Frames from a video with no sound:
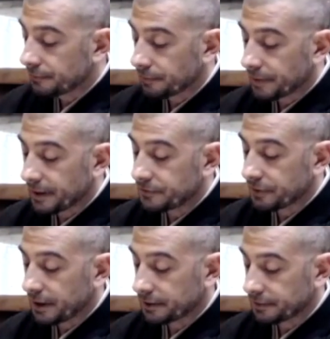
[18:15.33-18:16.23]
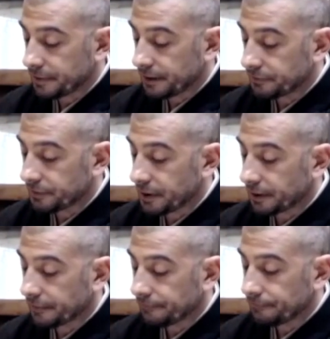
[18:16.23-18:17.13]
from patriarch to
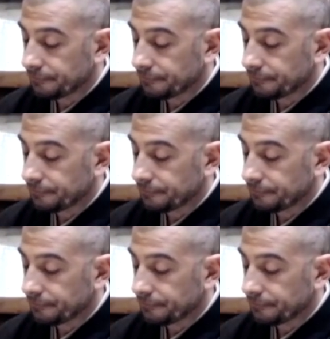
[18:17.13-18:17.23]
patriarch.